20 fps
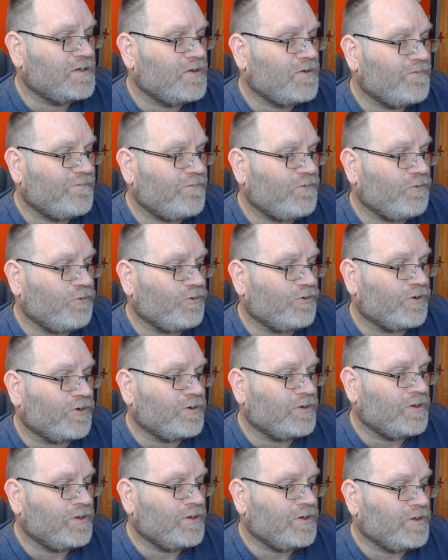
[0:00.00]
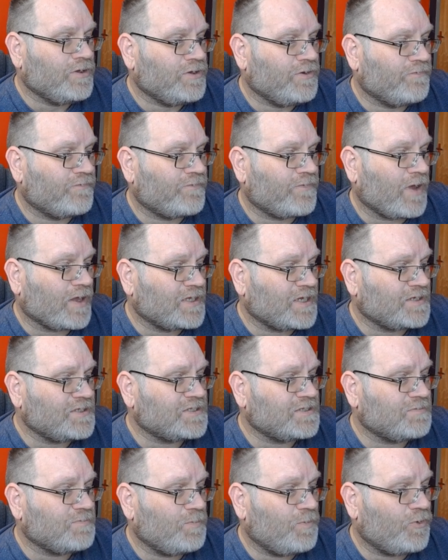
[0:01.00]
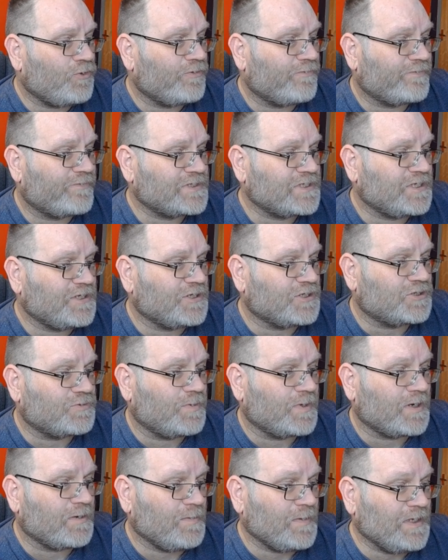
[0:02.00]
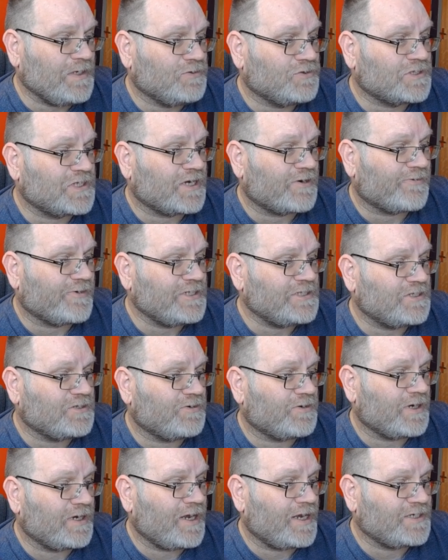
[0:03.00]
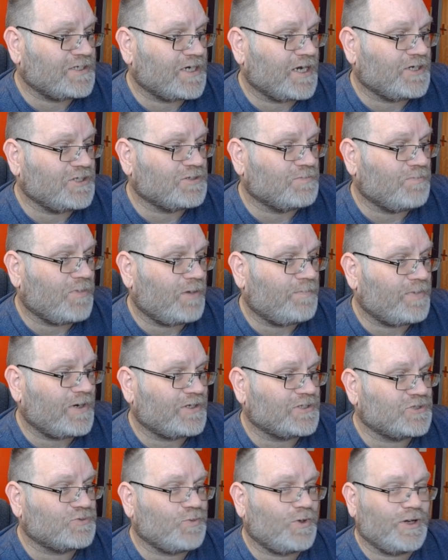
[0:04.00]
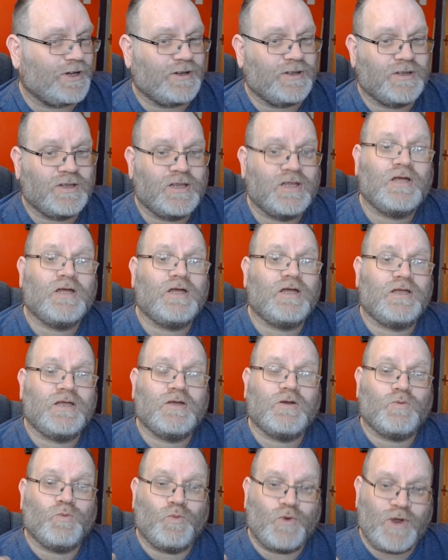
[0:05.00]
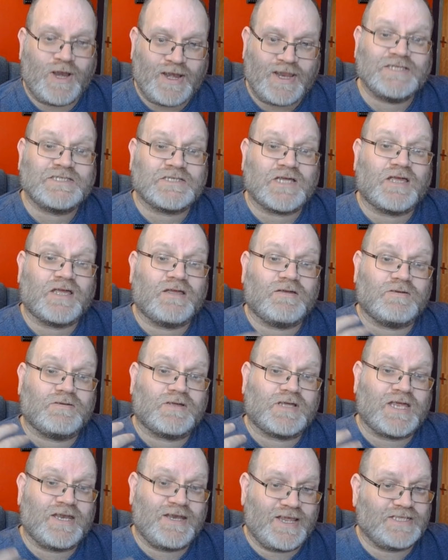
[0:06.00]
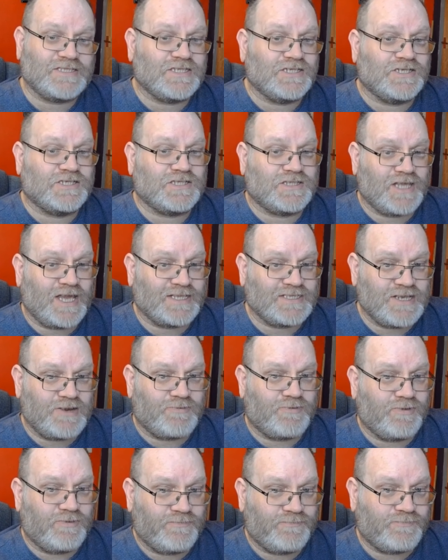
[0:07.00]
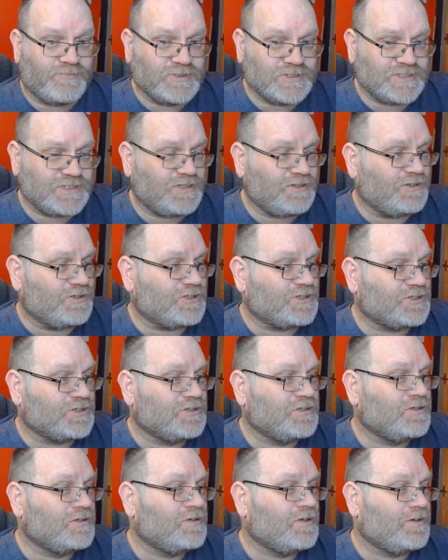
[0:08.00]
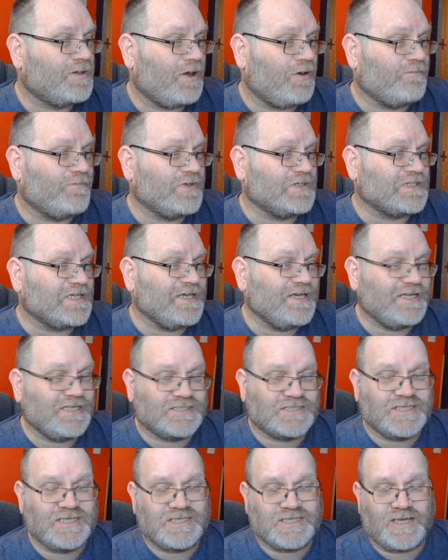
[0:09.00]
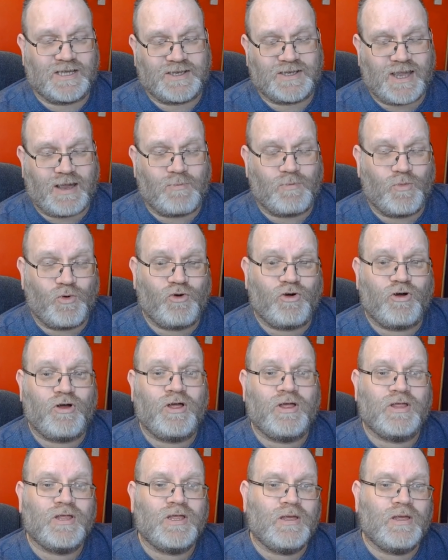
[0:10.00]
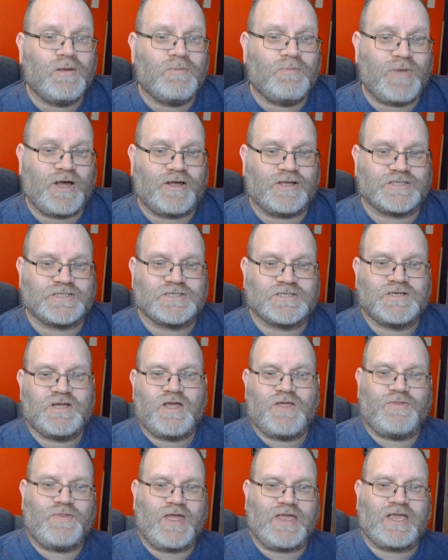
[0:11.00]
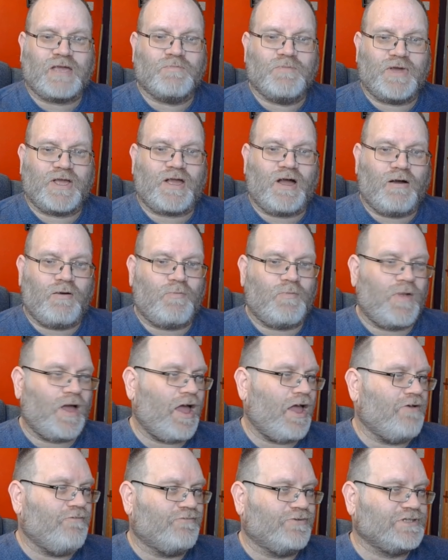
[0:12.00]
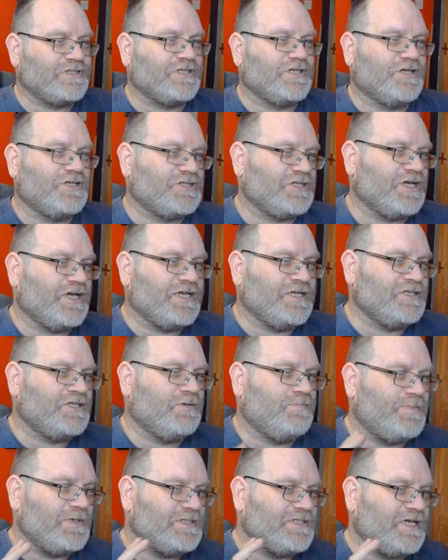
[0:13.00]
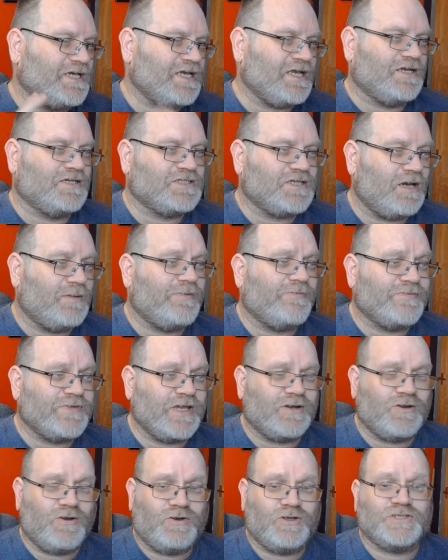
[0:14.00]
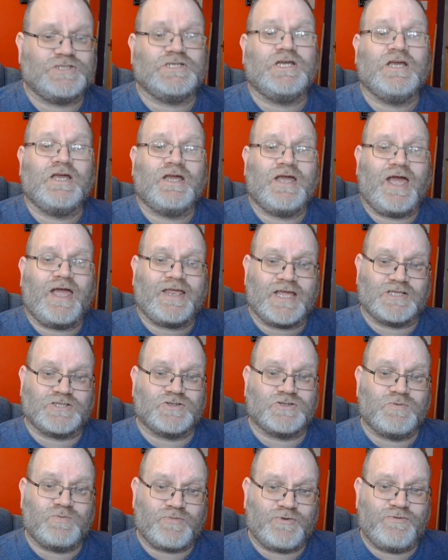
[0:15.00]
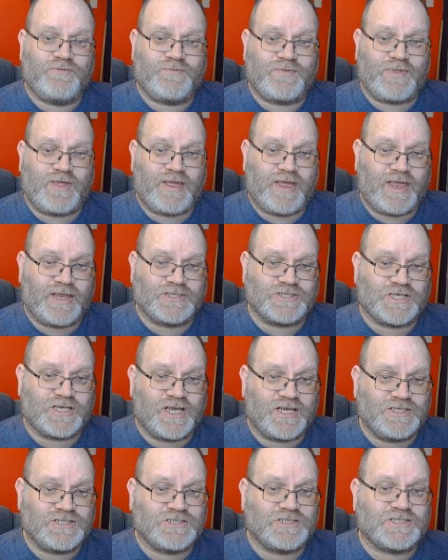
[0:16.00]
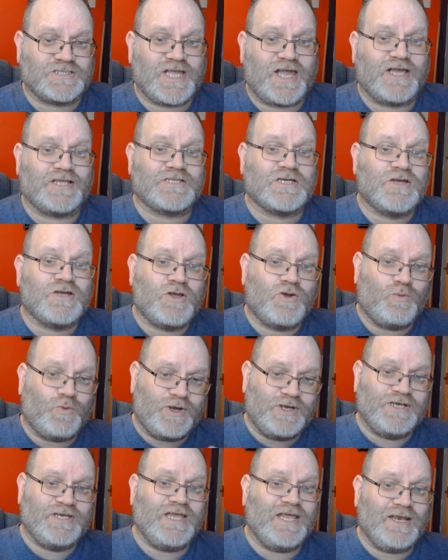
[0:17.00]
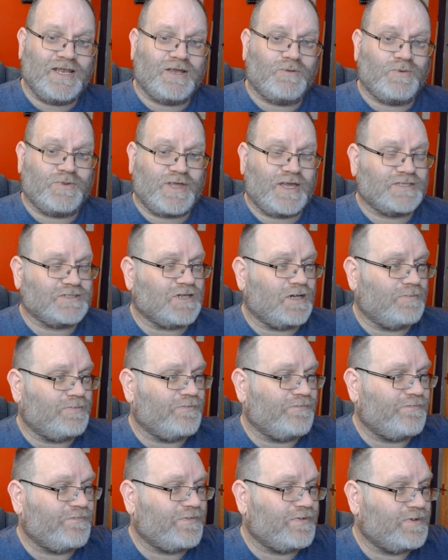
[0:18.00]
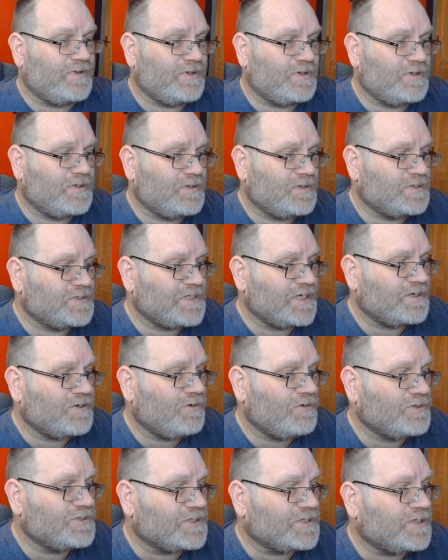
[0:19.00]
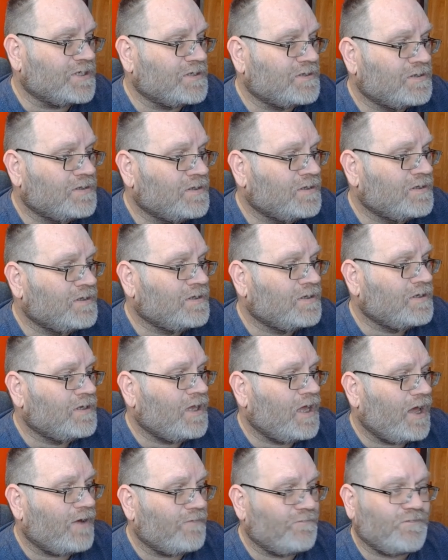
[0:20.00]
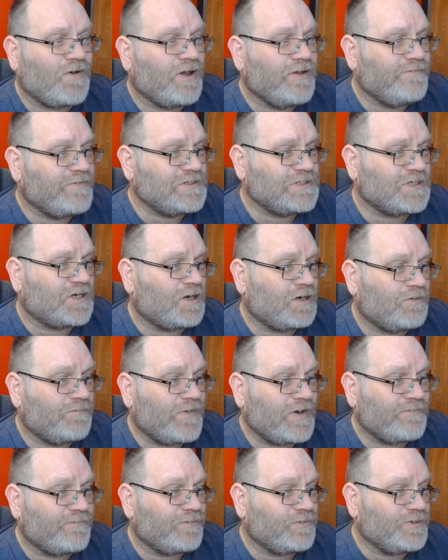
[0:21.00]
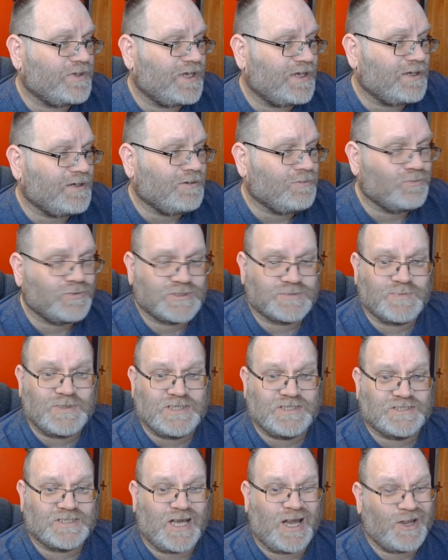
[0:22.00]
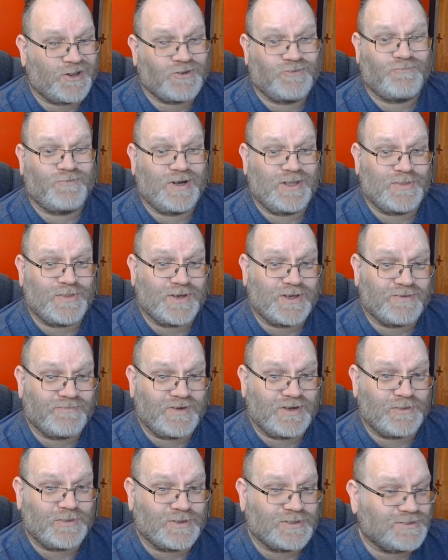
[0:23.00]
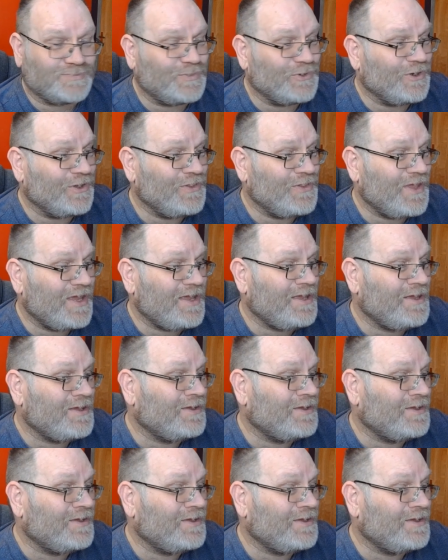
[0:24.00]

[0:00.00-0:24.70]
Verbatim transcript: Four, you've done some important research which can be used to increase your education by plus one. When it's connected to that area of research. That obviously needs detailed out more, but they can become a researcher into a particular type of technology and get to improve their education stat when dealing with that type of technology. A five is an uneventful year, which means I couldn't really think of anything to put in there.